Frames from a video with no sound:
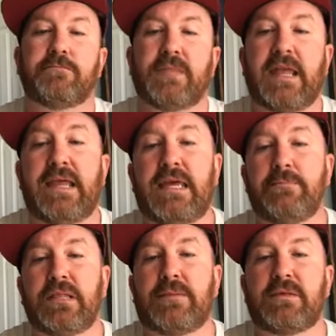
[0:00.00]
And I can't
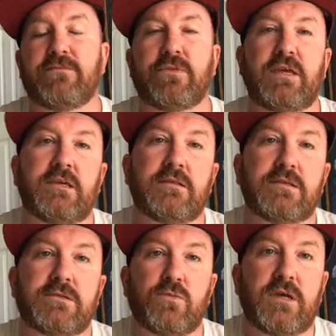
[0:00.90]
blame them for thinking
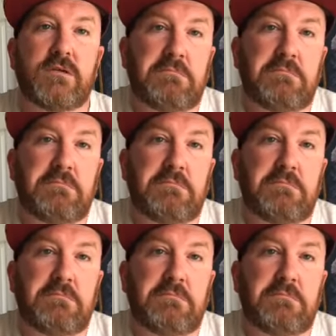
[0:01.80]
this way.